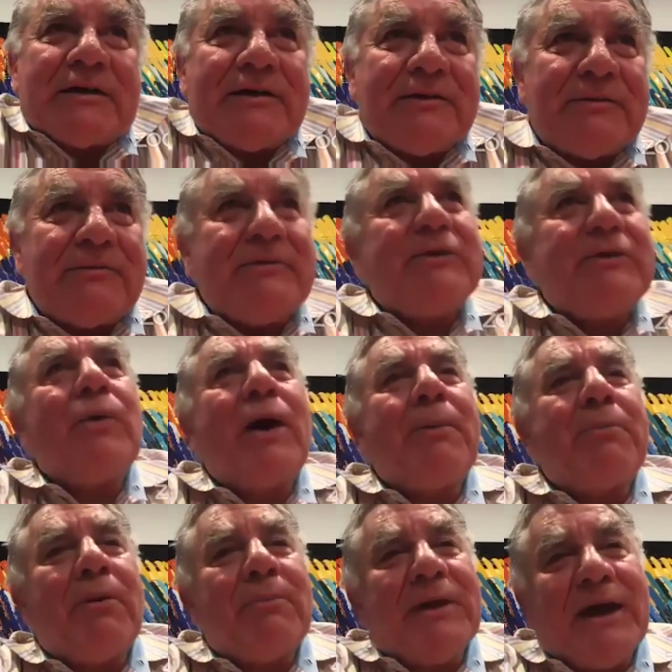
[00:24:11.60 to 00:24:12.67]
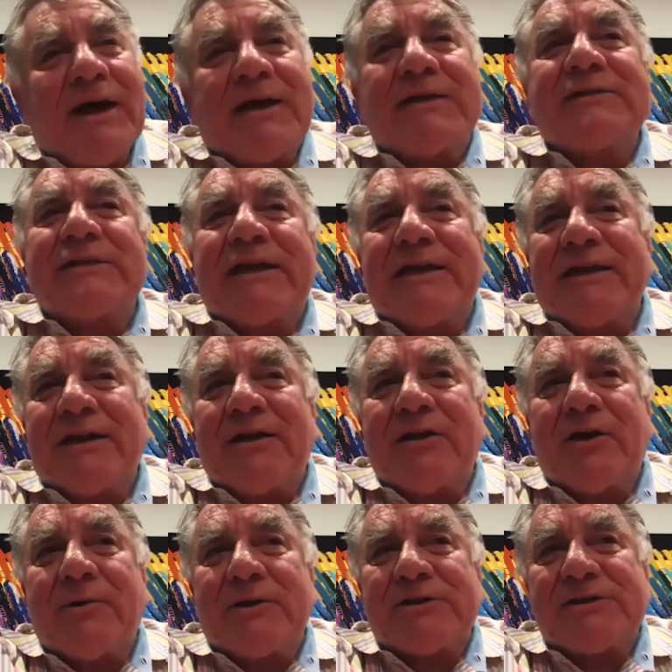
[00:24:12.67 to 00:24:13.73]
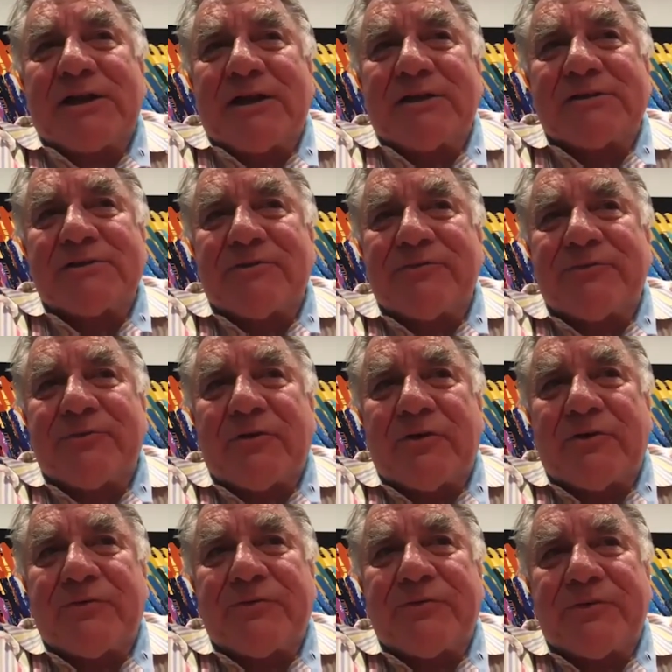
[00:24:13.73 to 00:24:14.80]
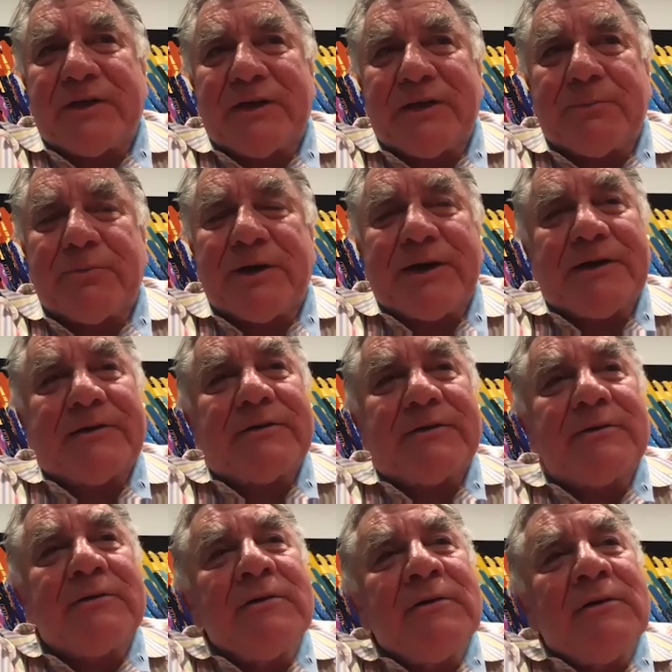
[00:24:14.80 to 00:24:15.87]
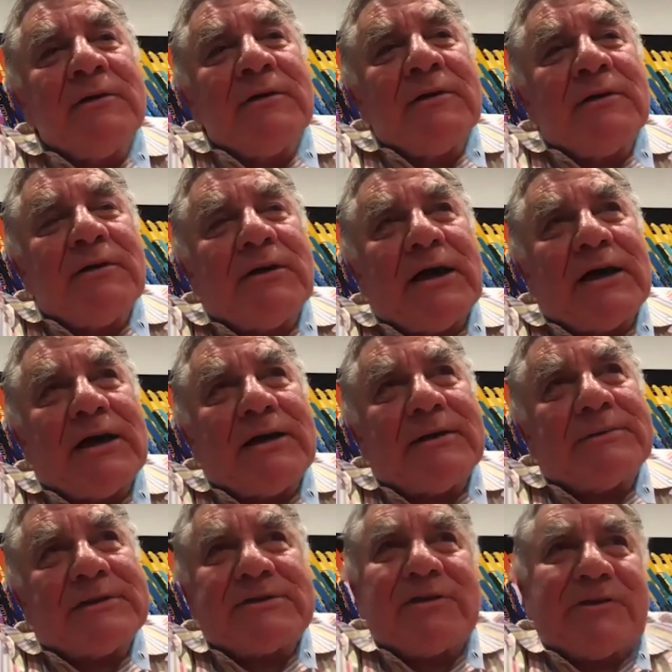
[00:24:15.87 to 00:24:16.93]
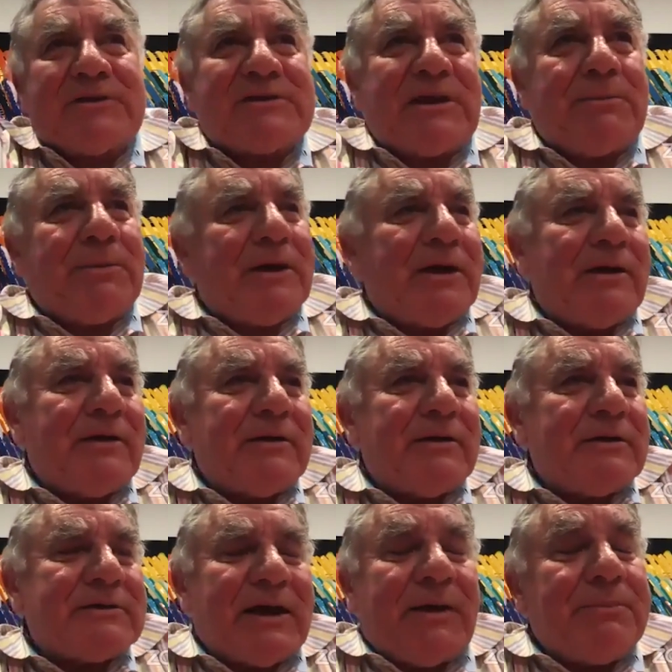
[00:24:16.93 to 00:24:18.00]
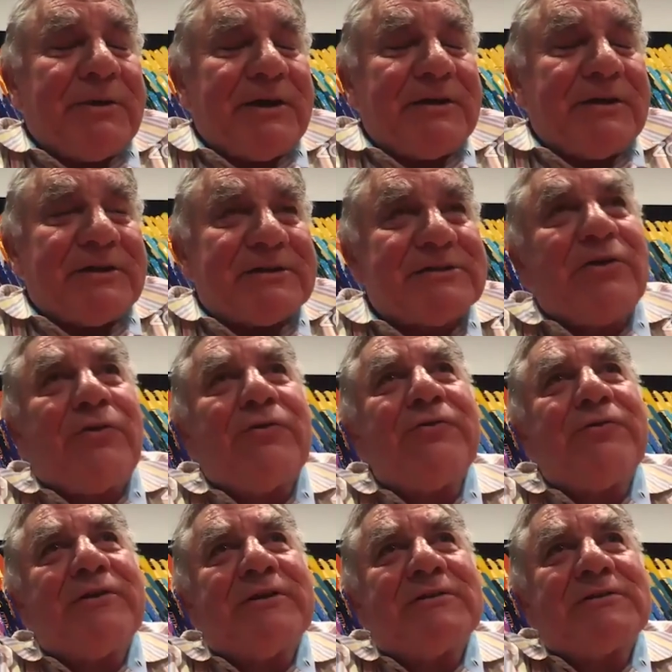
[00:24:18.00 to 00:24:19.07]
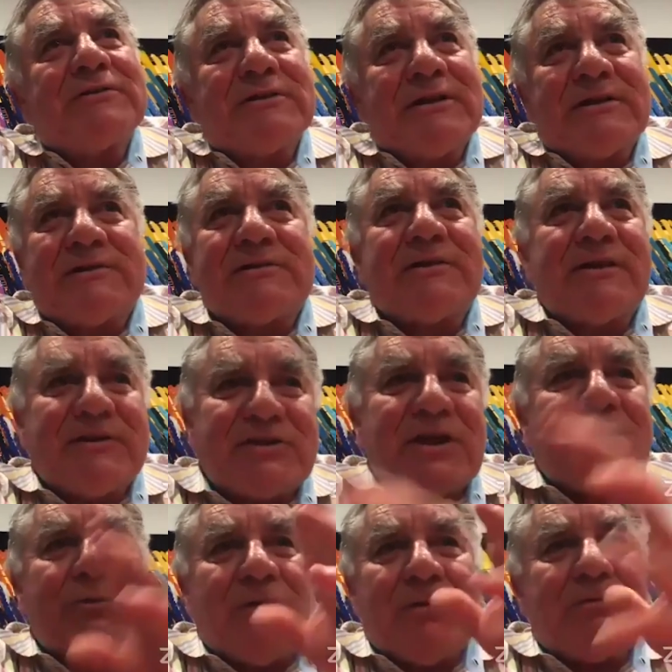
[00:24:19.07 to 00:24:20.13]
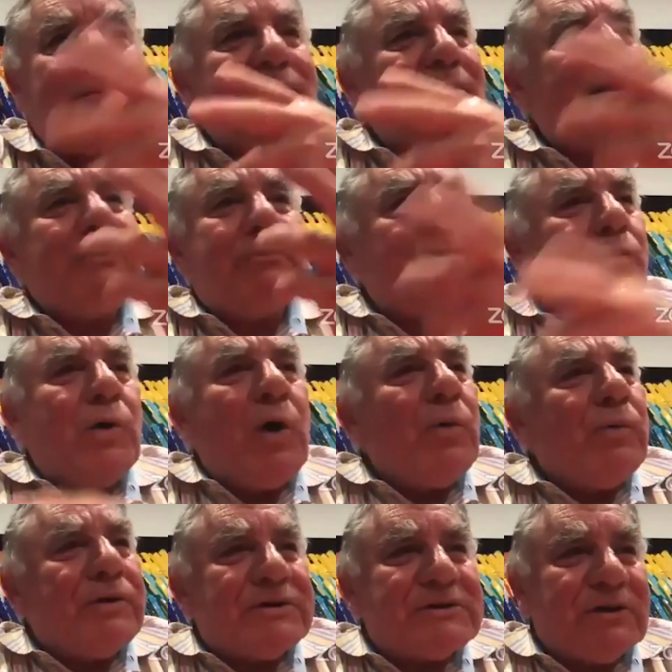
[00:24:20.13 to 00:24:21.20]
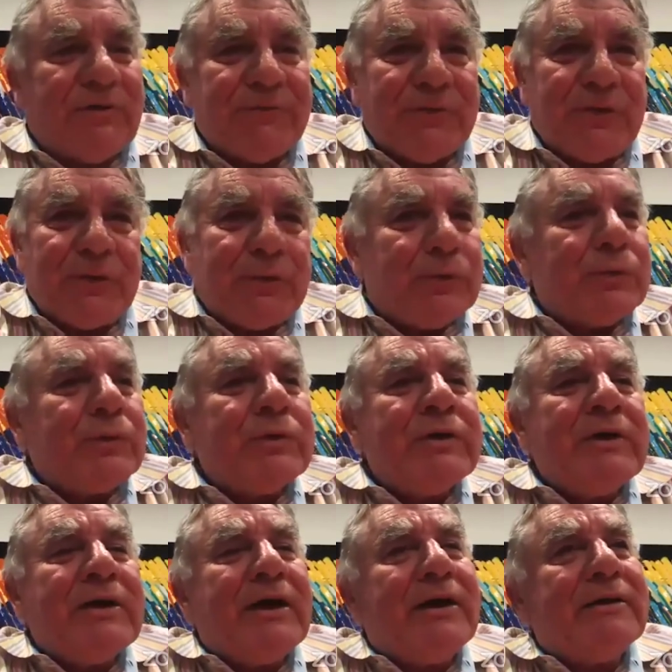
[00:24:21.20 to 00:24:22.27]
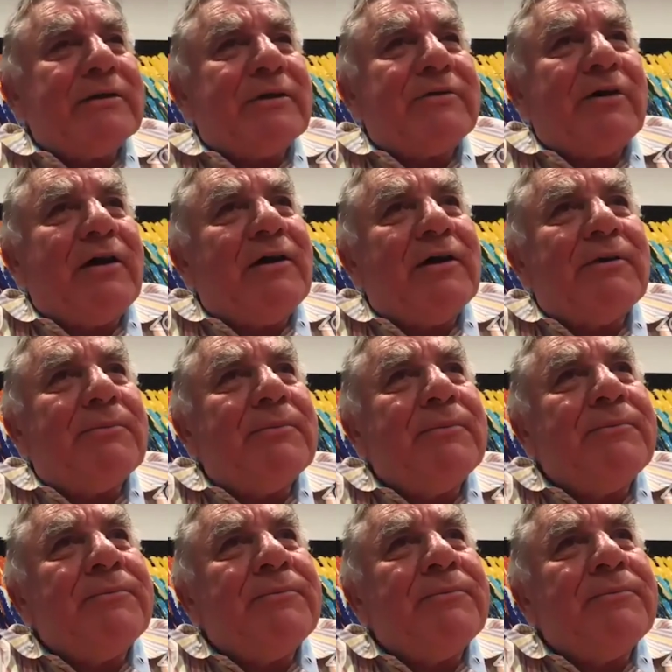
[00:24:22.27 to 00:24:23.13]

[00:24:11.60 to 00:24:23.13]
you probably are standing a lower chance of getting pregnant. It's not the CRP in itself, it's the general wellness of you at the time.